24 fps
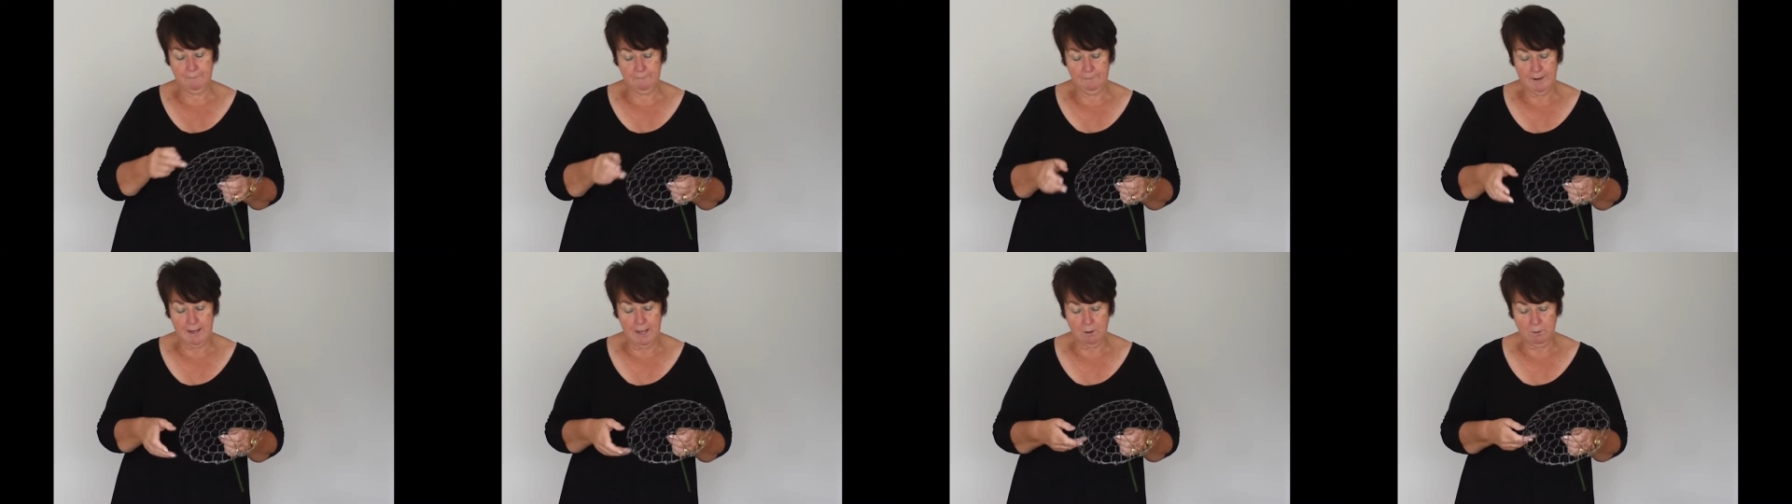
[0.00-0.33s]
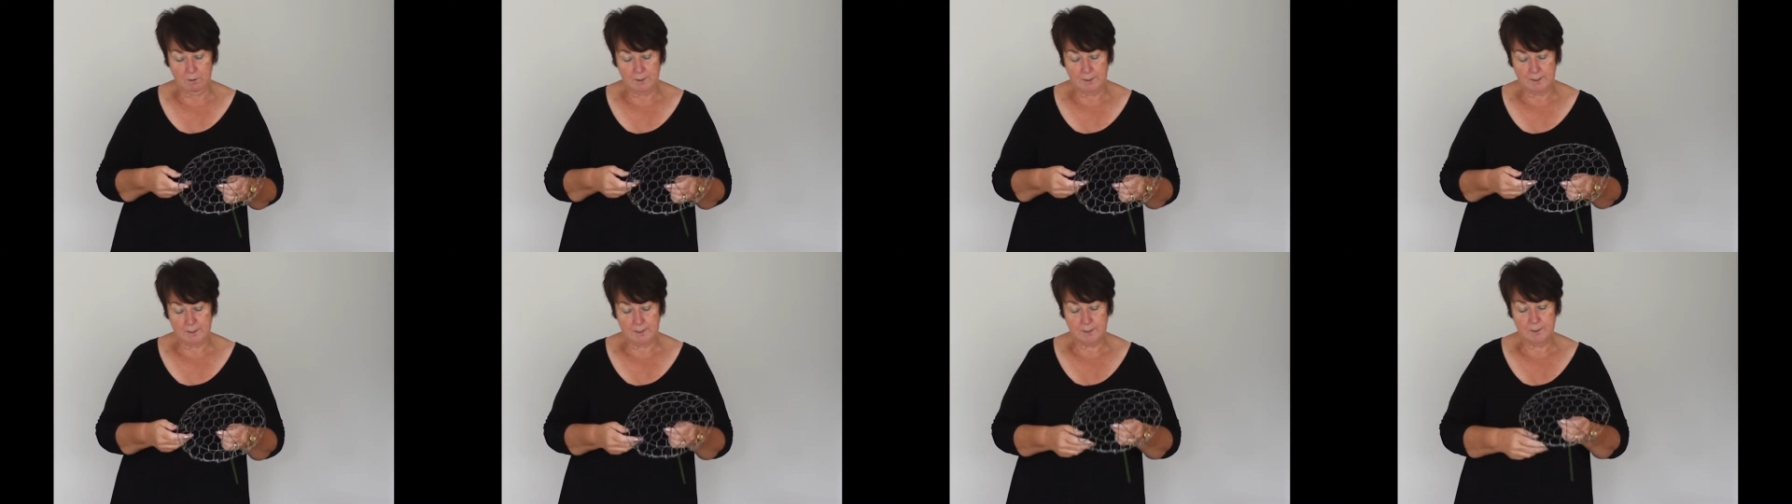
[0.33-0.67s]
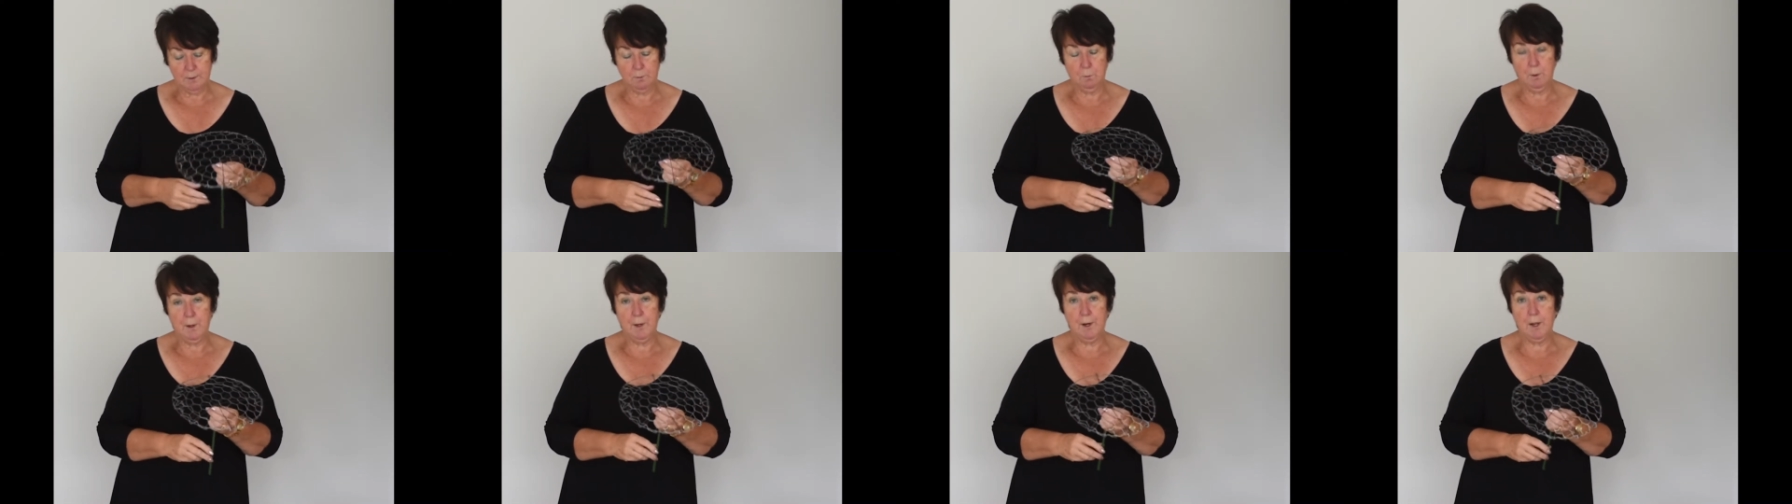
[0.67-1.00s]

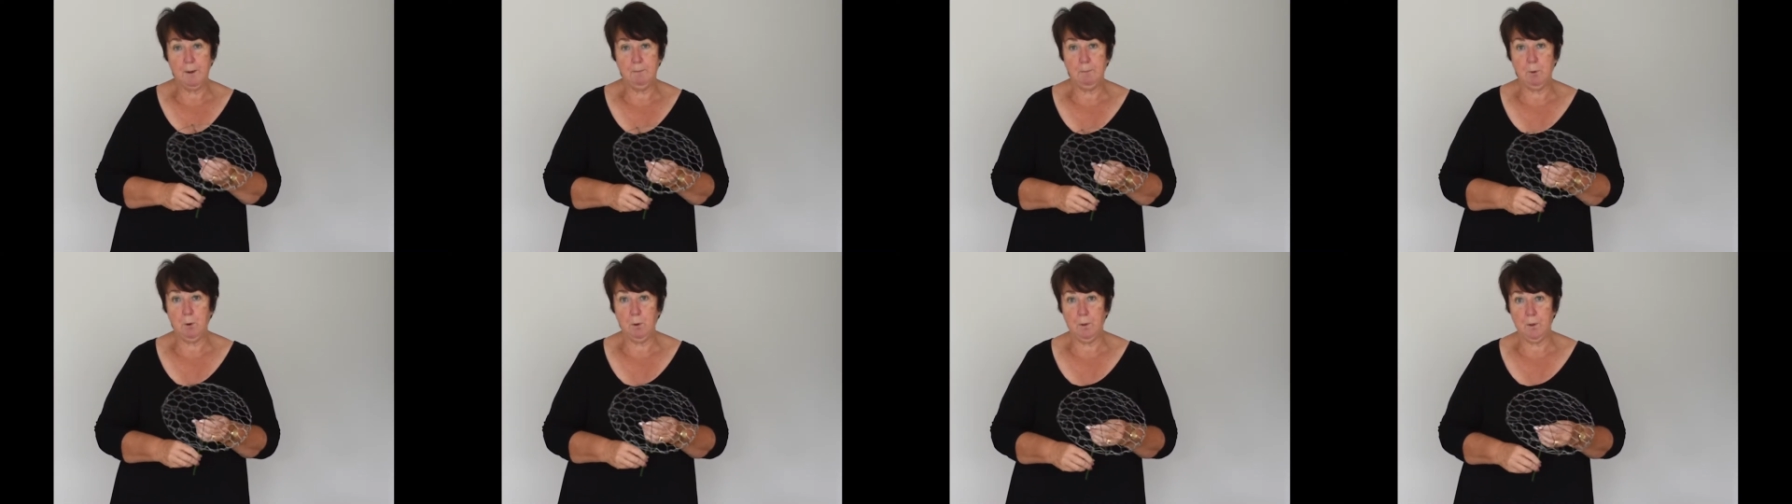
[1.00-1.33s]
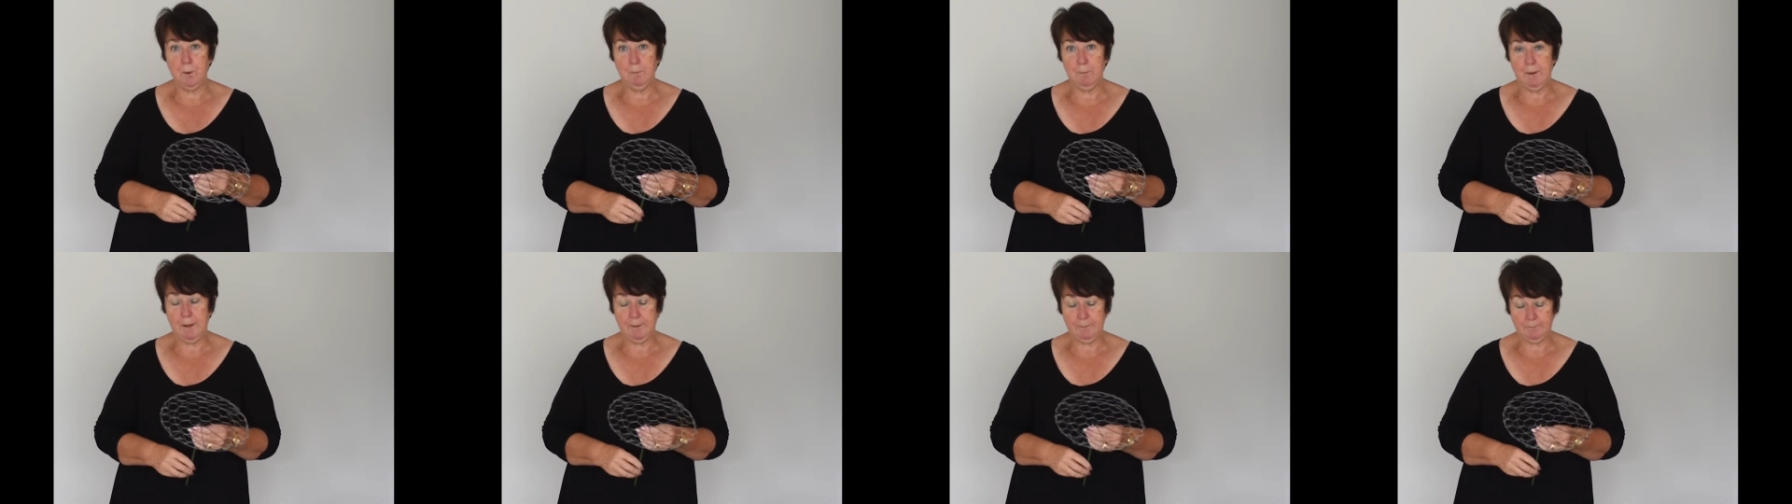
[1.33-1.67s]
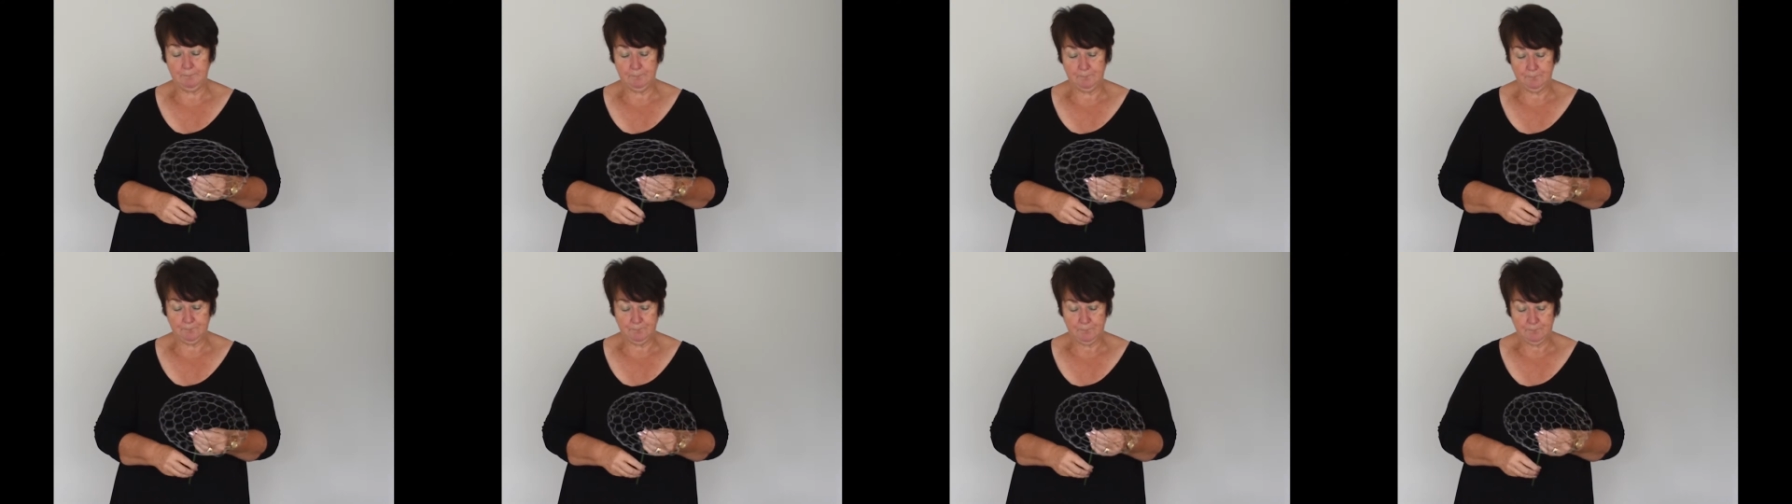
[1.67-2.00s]
flowers when I put them
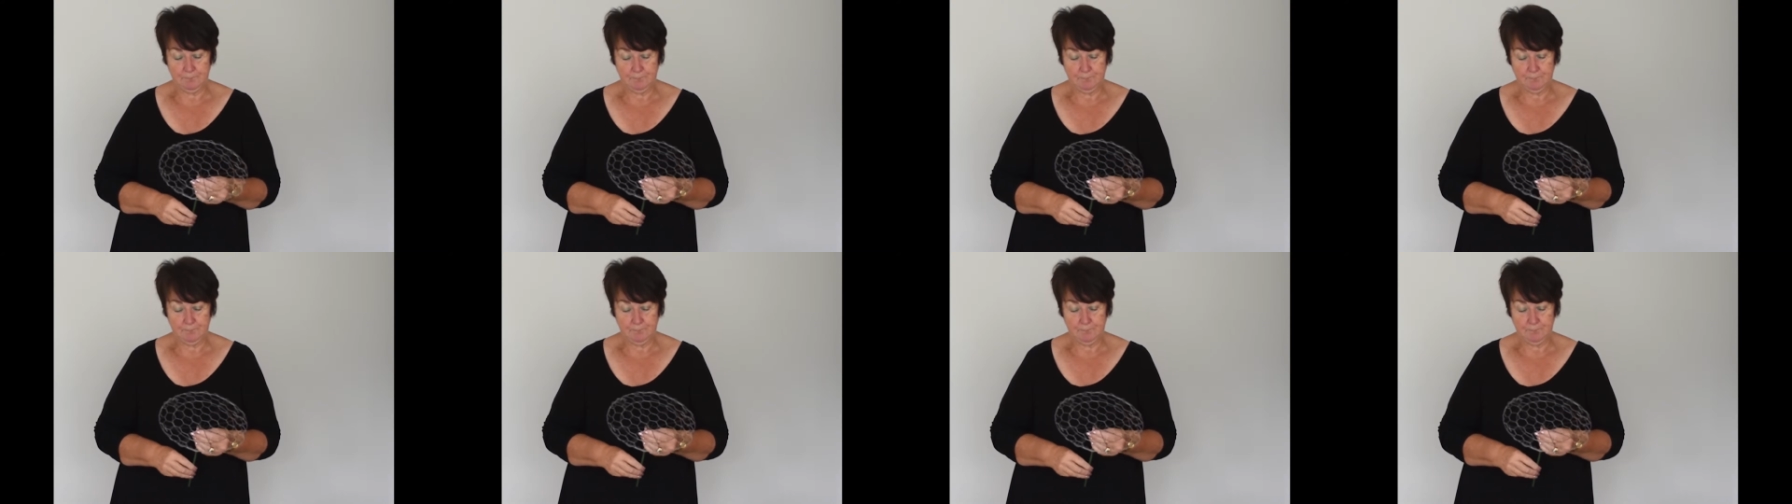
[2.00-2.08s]
in.